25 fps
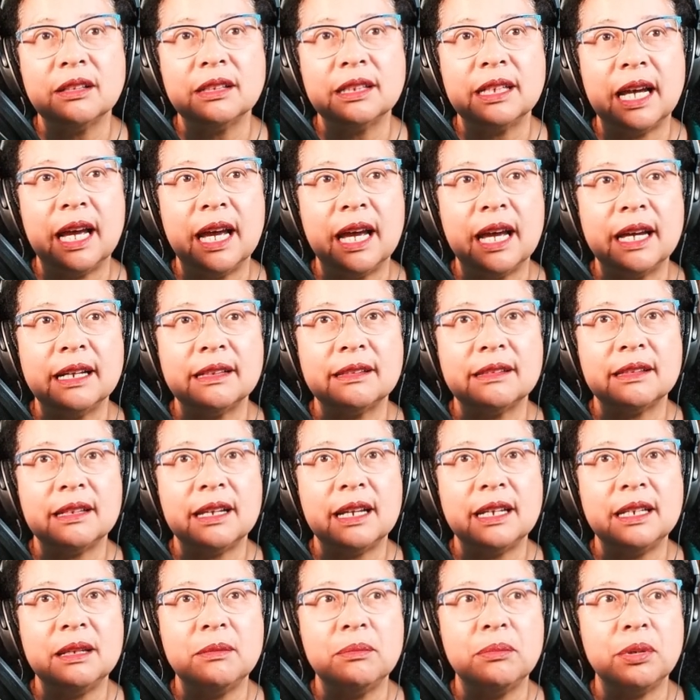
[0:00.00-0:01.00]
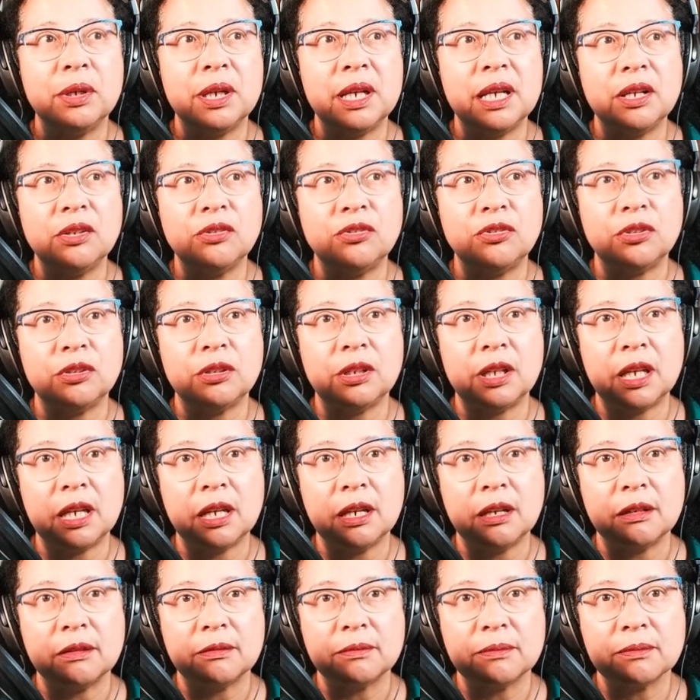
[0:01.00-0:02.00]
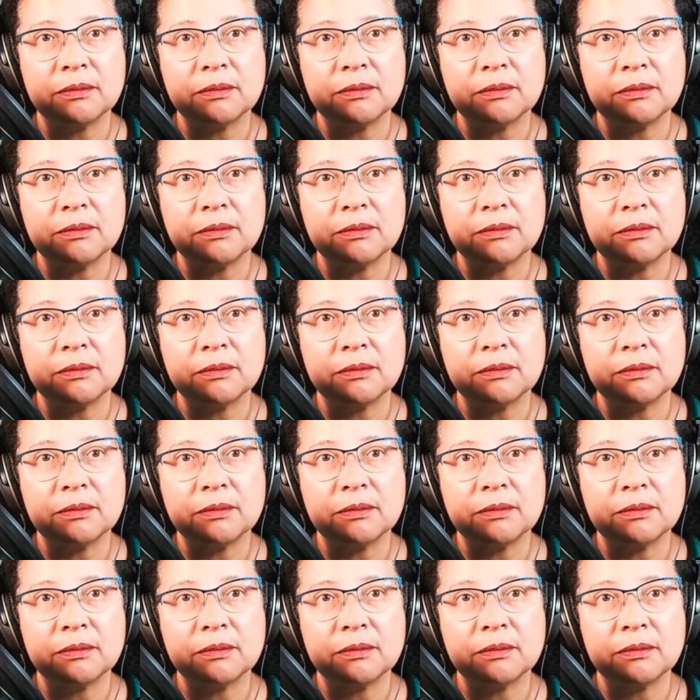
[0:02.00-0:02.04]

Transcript: that and it brings you here.